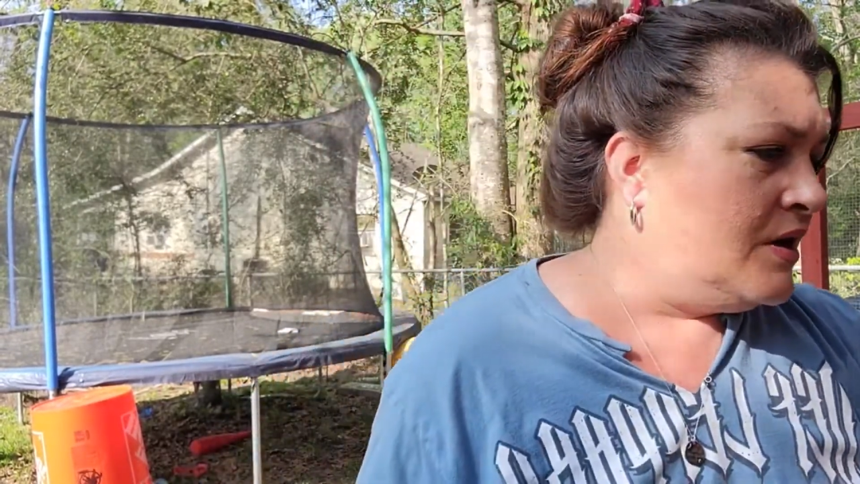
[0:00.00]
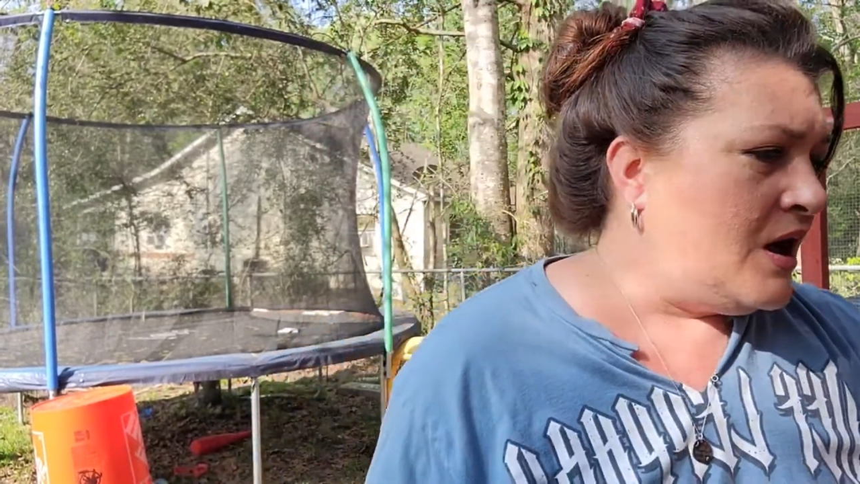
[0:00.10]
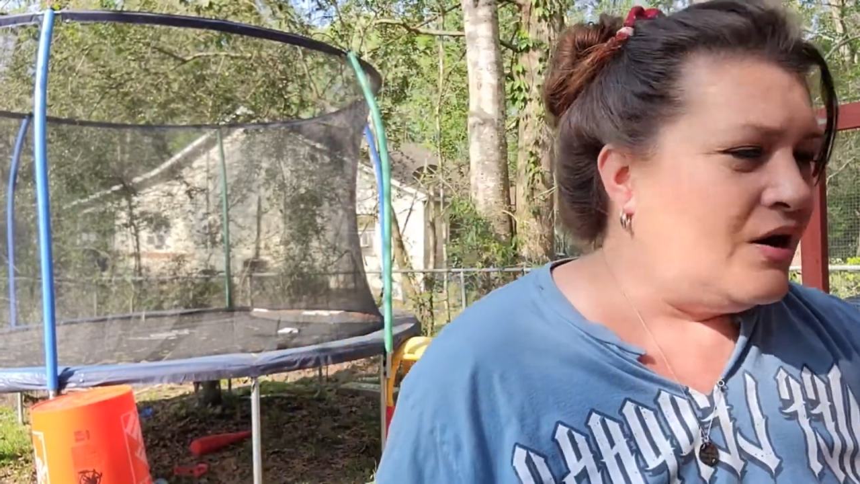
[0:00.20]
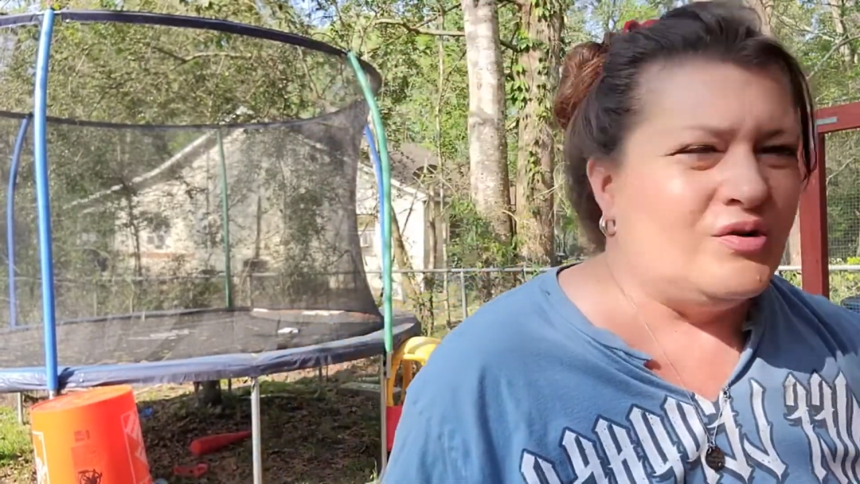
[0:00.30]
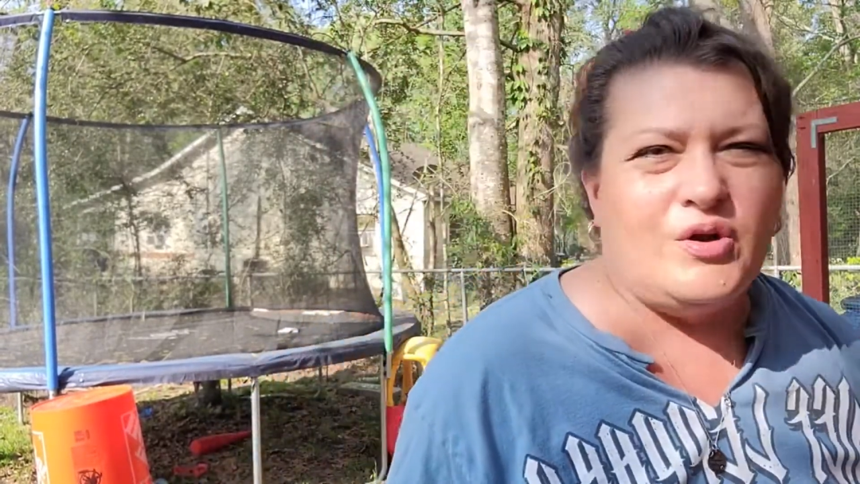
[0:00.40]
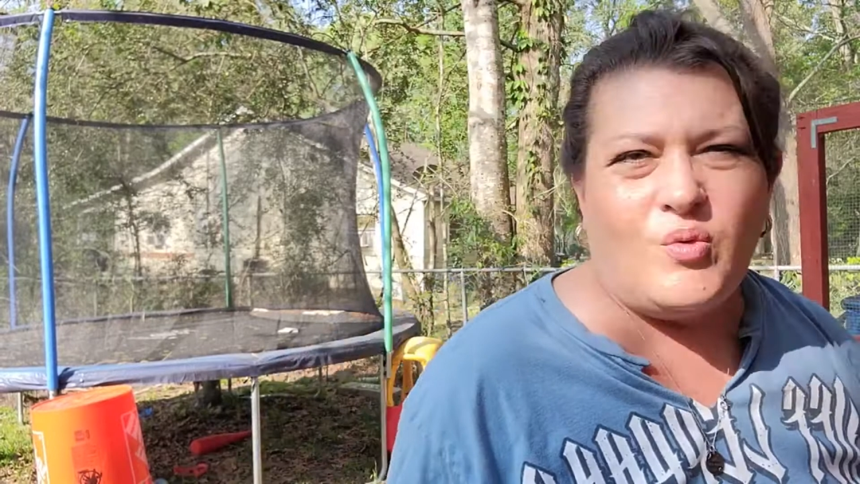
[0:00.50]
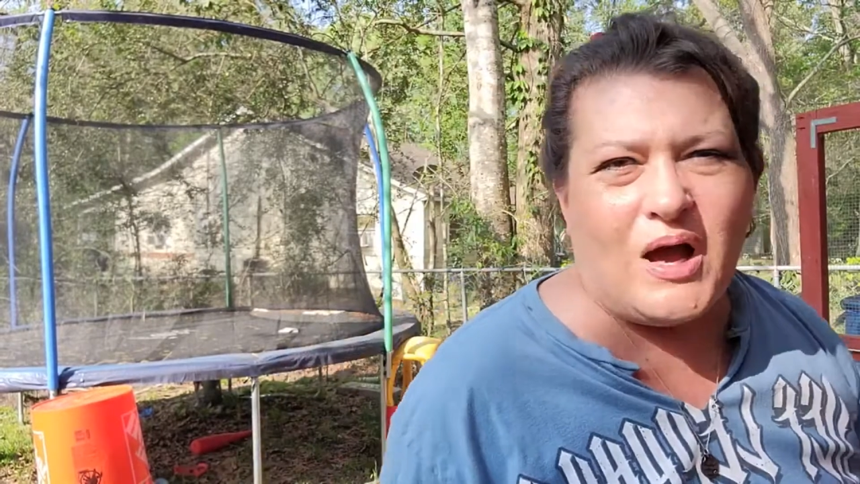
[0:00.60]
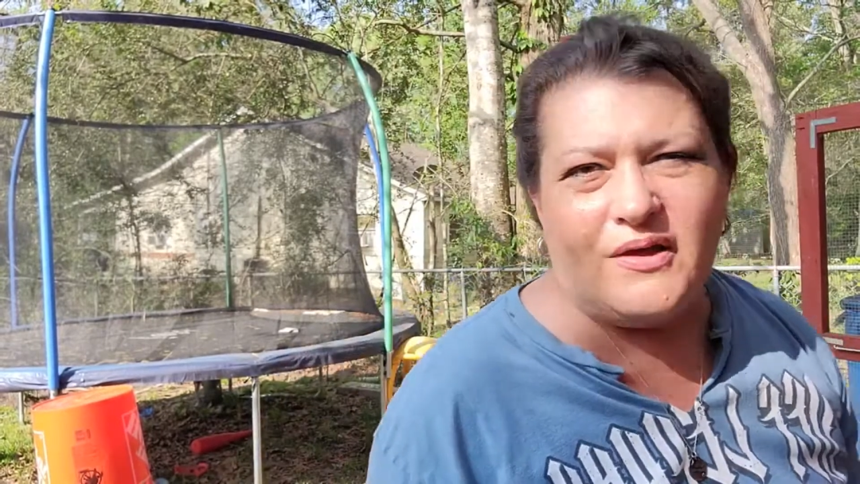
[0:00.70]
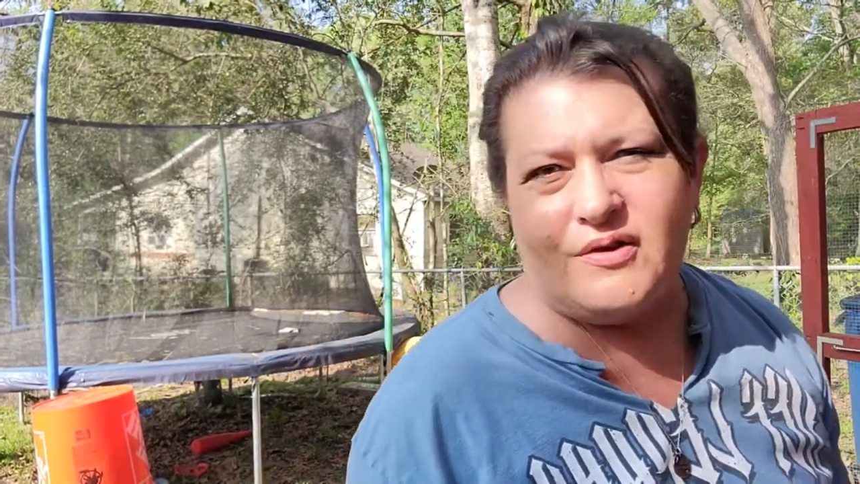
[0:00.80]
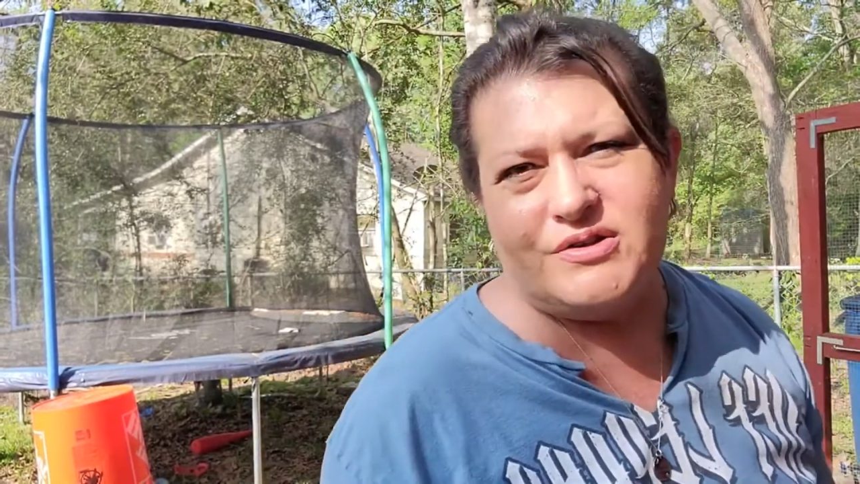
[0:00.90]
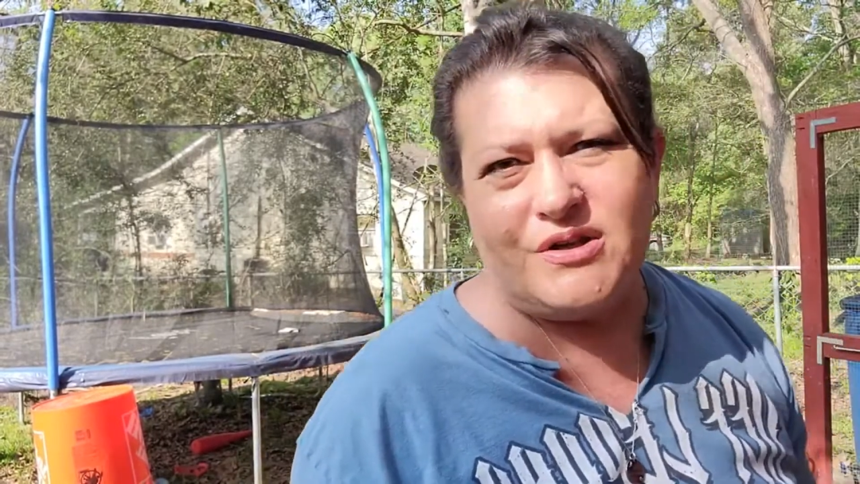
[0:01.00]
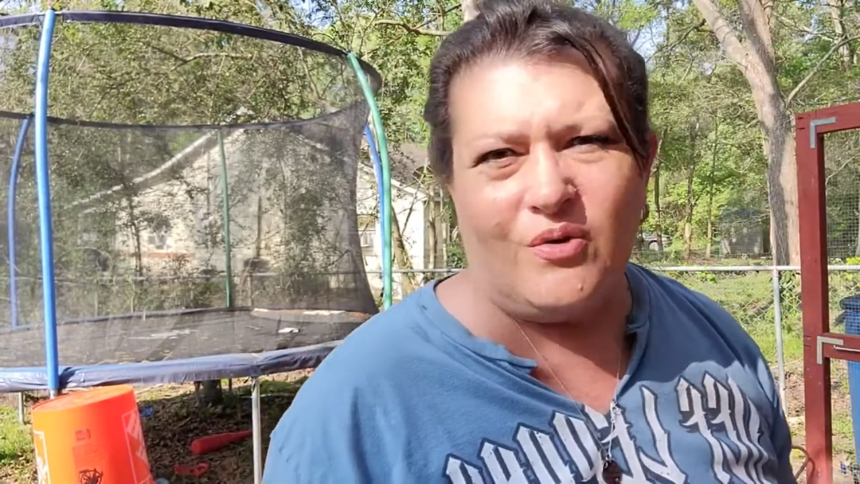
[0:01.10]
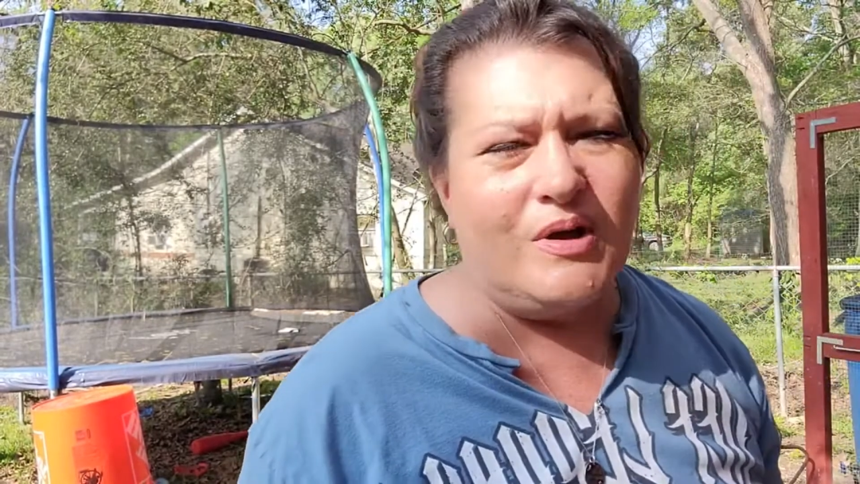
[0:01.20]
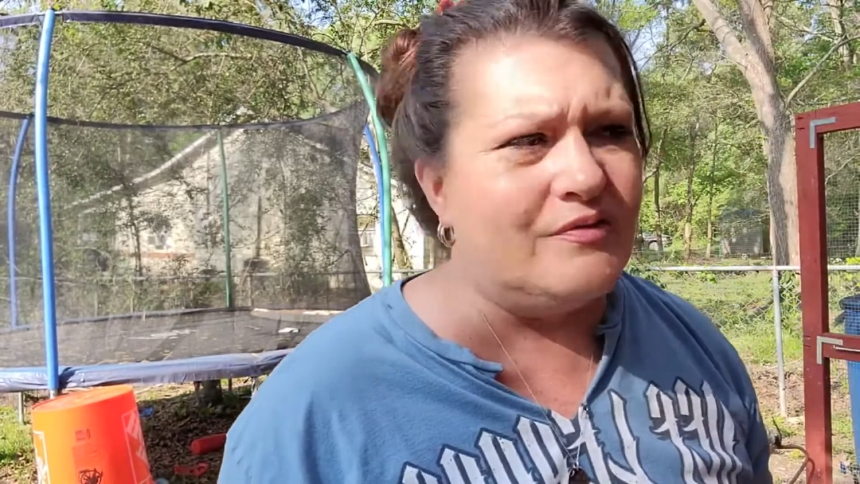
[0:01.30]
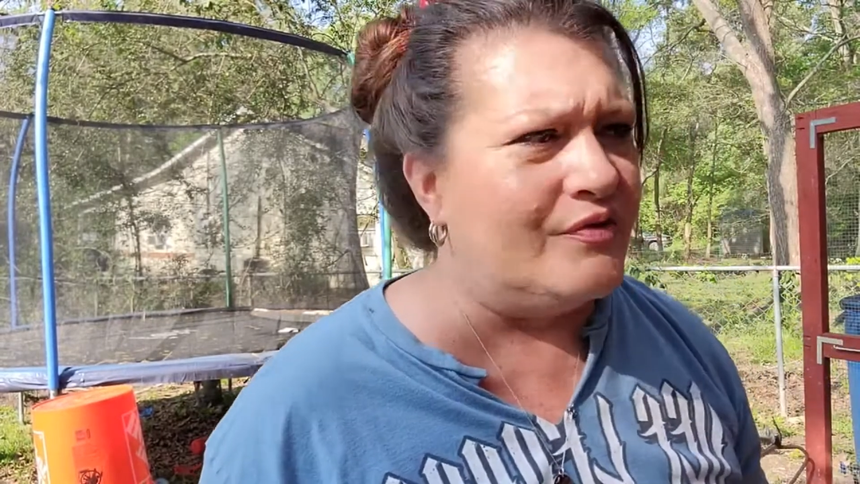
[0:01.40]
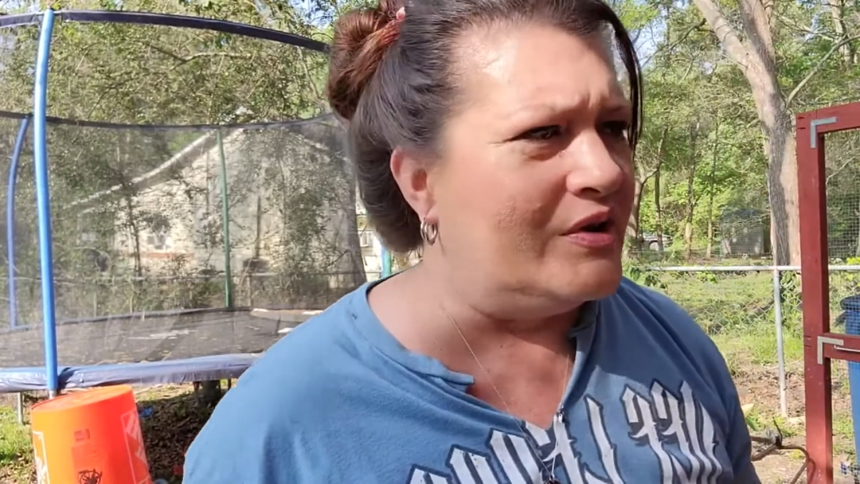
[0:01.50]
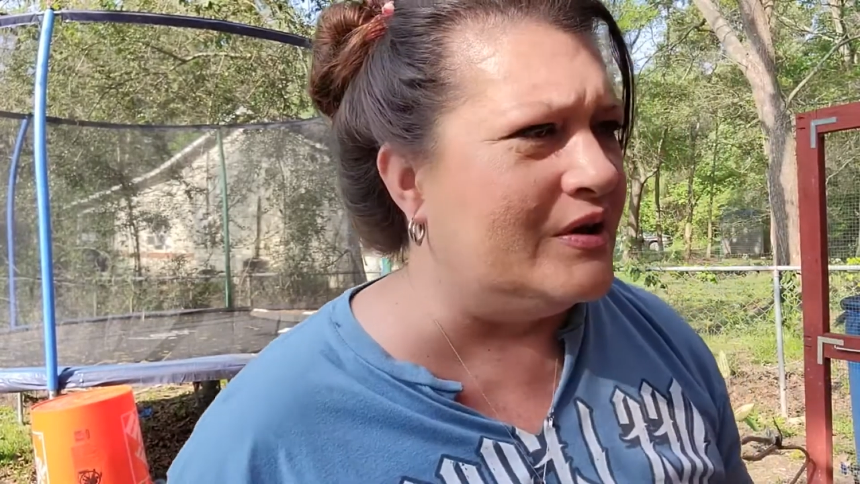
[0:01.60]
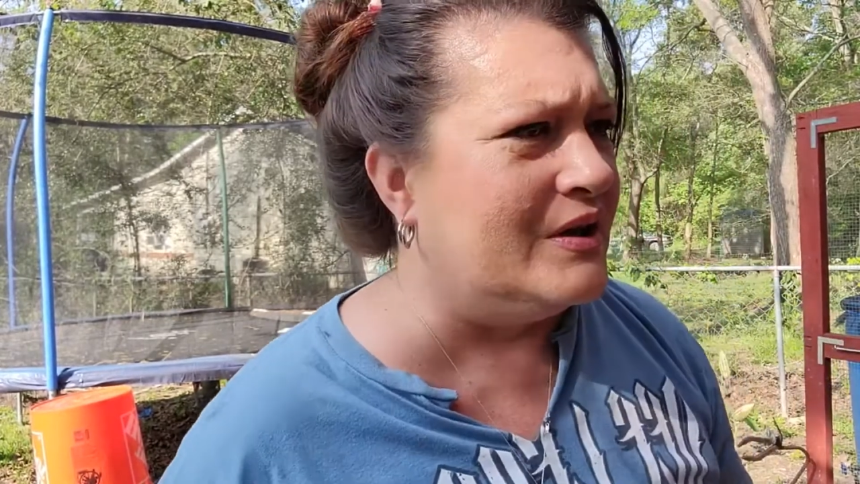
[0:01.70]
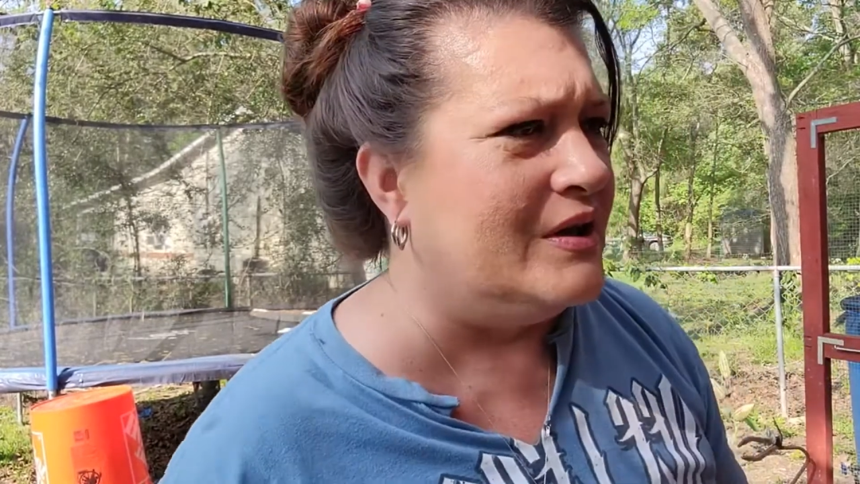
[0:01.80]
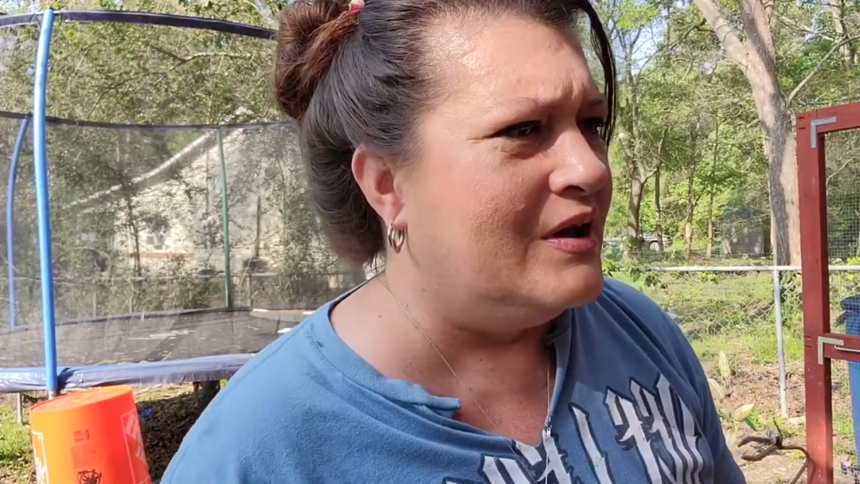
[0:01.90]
I don't know why they're so unfriendly.